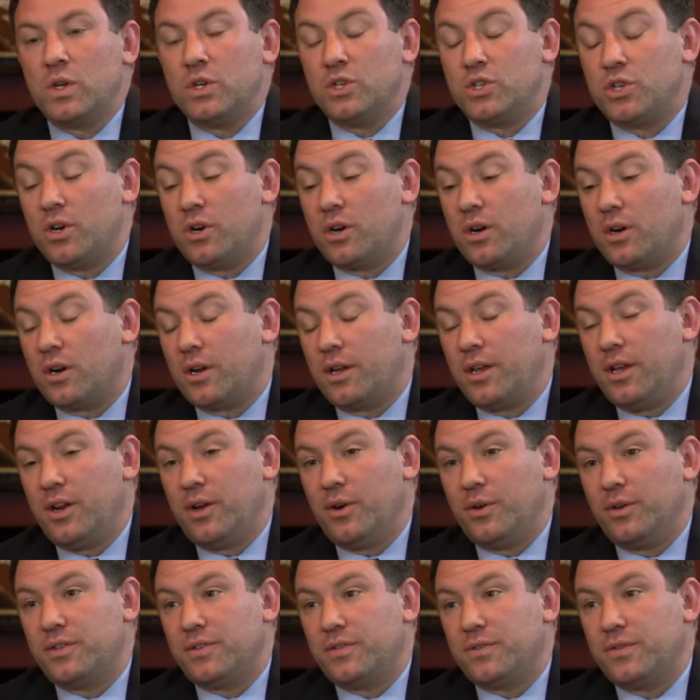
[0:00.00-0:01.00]
Sure. You
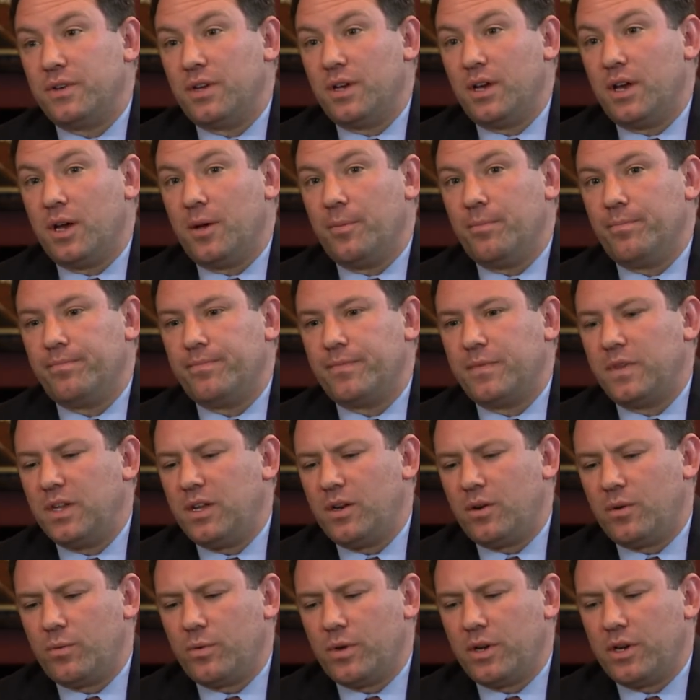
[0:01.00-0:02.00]
know, it's, you
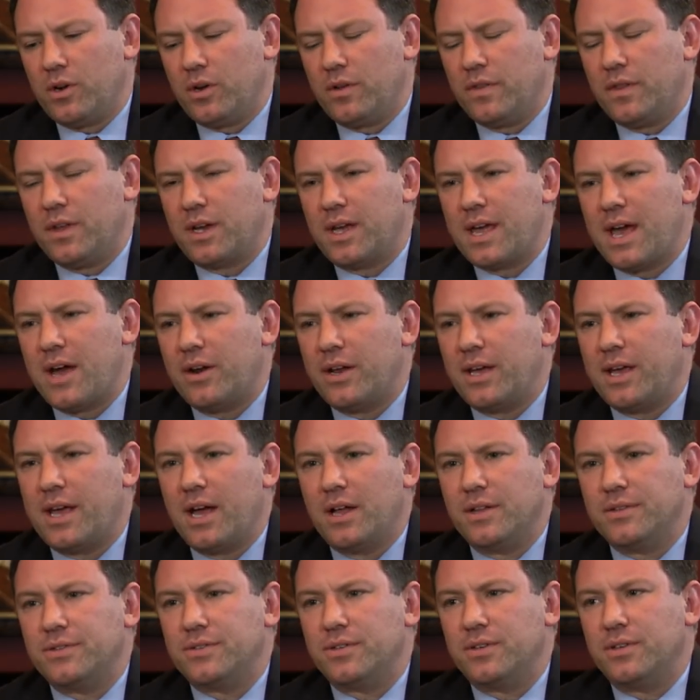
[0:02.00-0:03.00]
know, when you're on the county
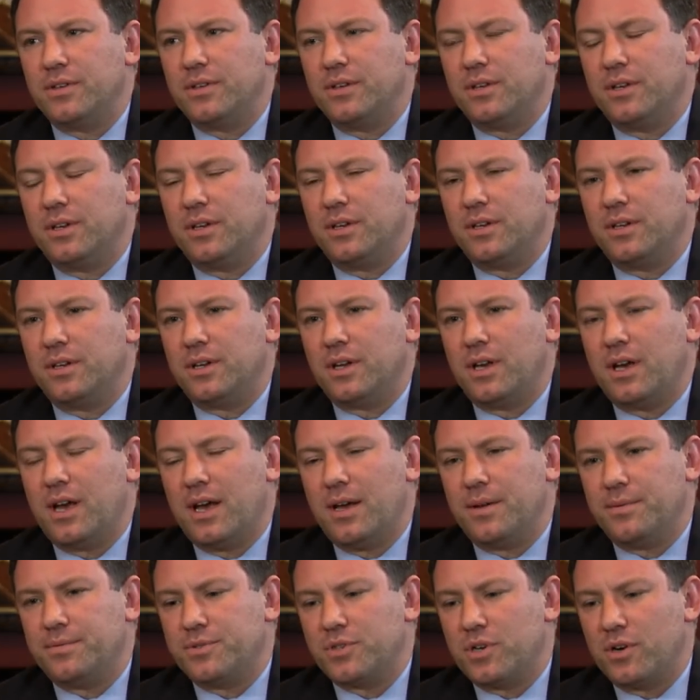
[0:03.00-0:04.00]
council and
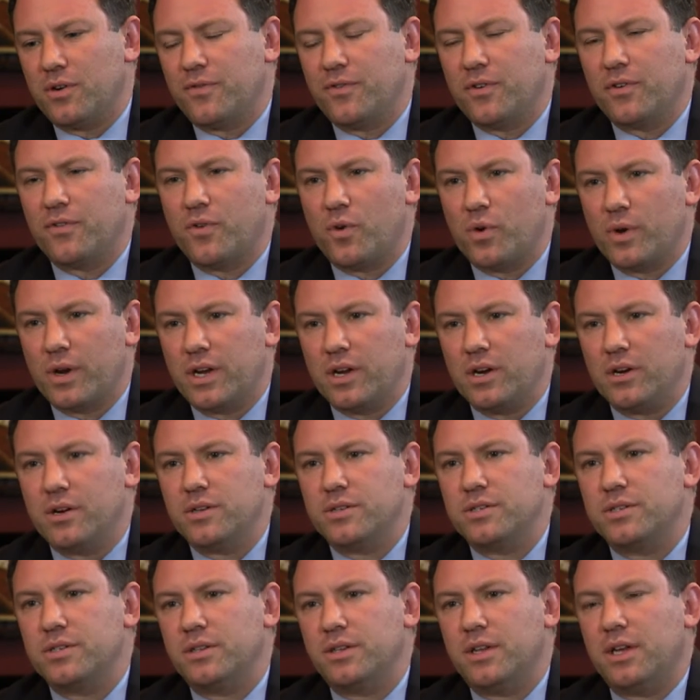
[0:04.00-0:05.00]
I've served for 4
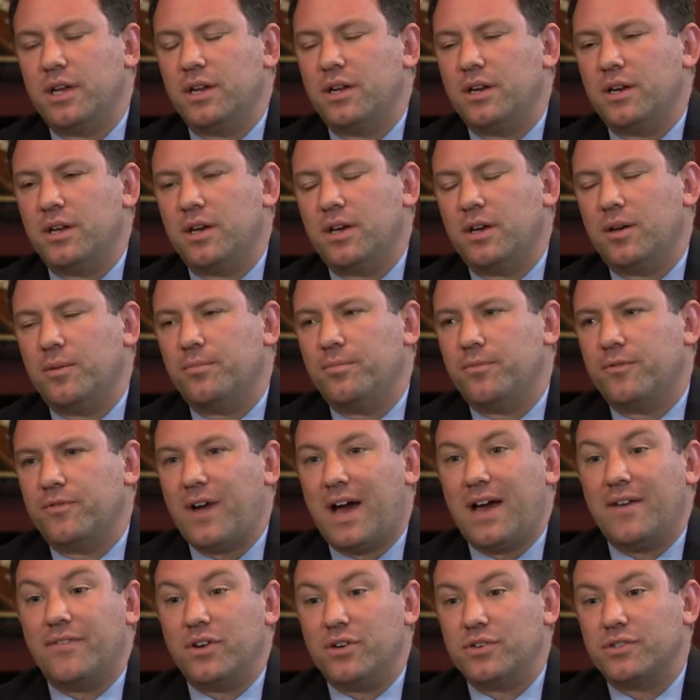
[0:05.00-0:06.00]
years and then
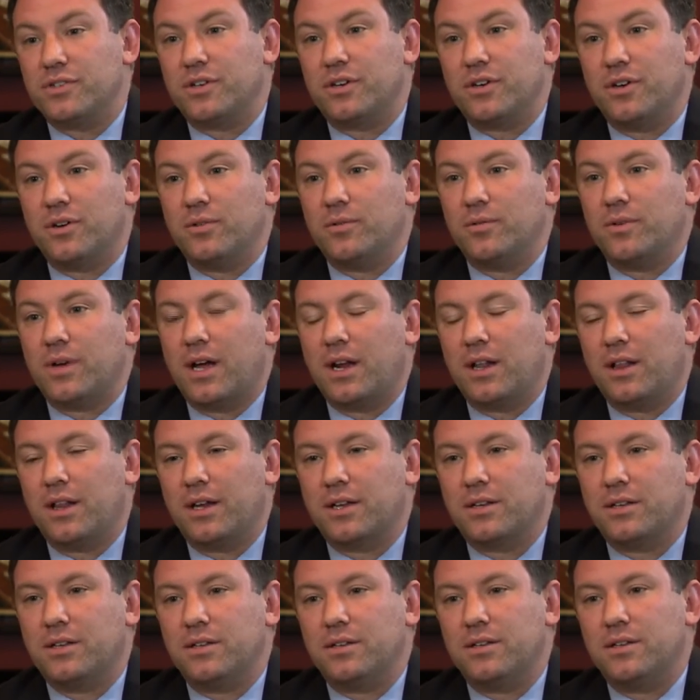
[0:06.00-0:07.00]
5 years ago got
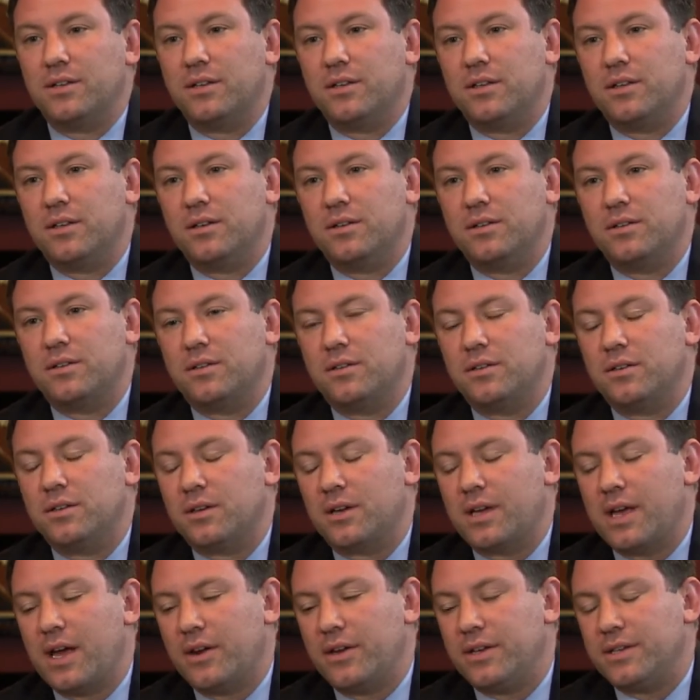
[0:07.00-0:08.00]
elected to the
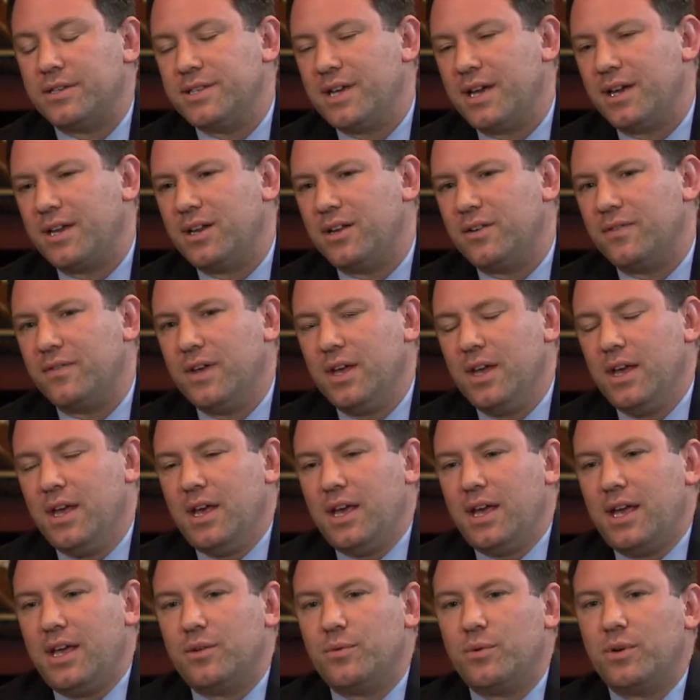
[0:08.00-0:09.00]
county executive,
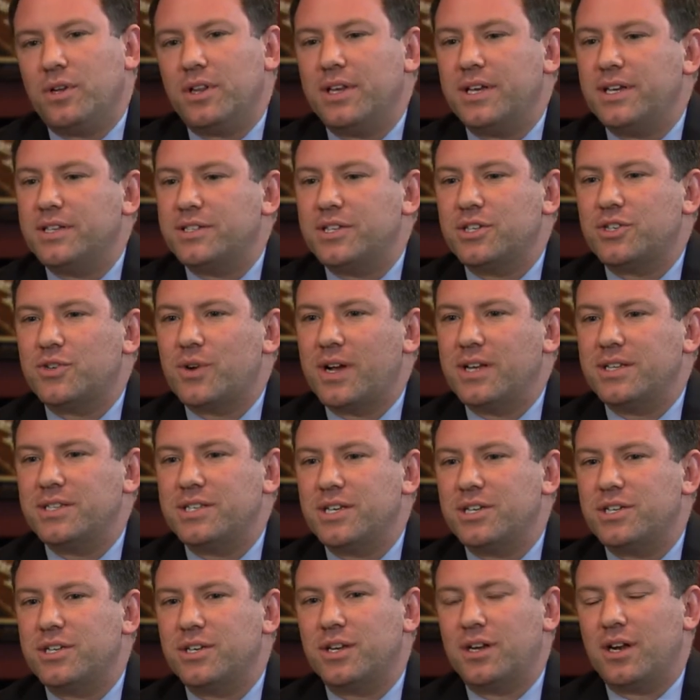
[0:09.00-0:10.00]
it really is a
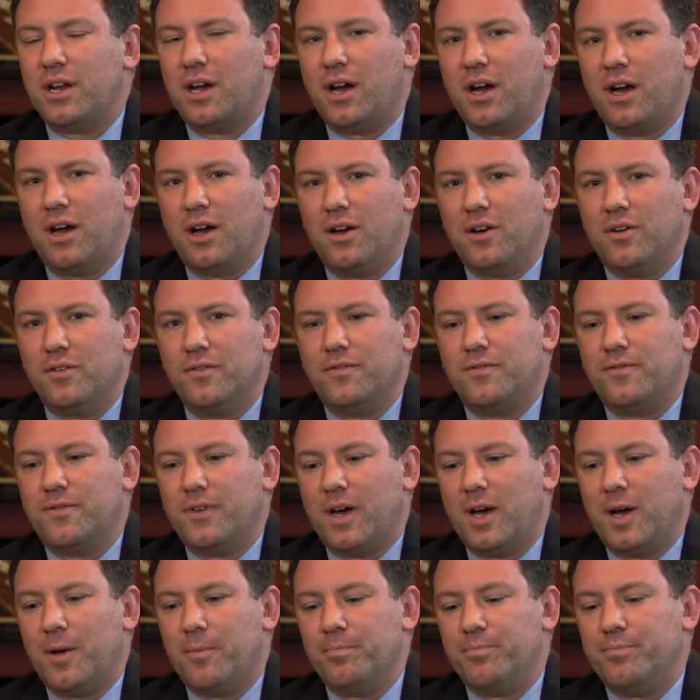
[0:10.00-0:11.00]
transition of
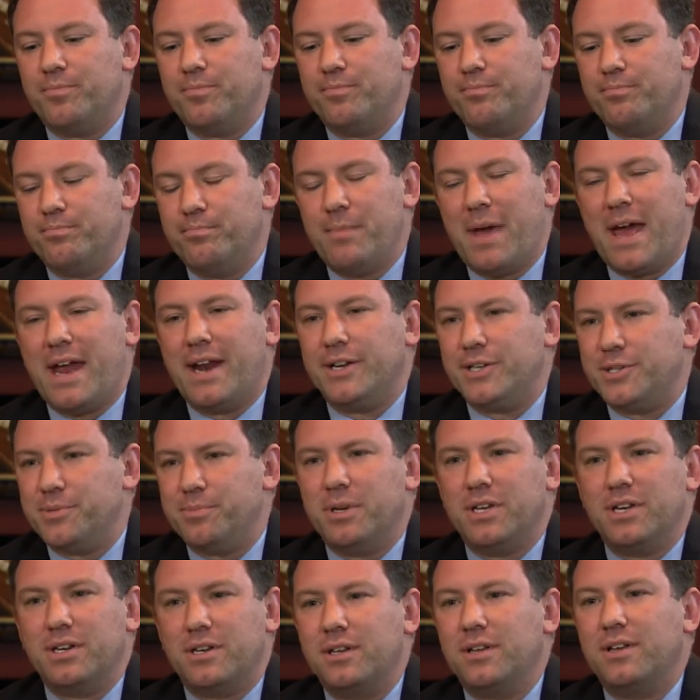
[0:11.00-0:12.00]

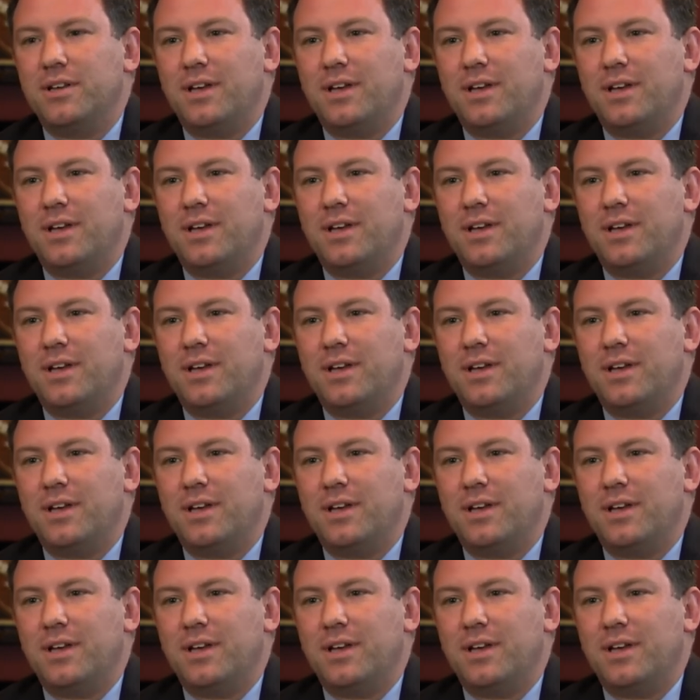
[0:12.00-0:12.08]
management.